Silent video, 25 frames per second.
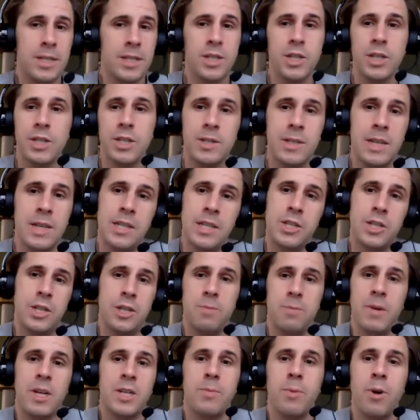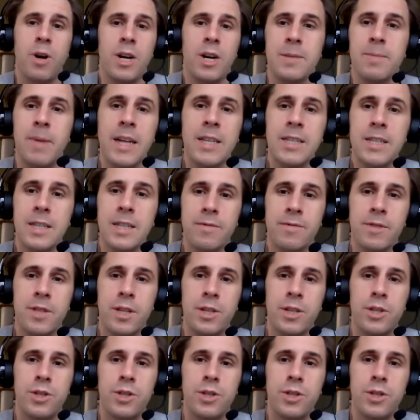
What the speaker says: it's just much more expensive to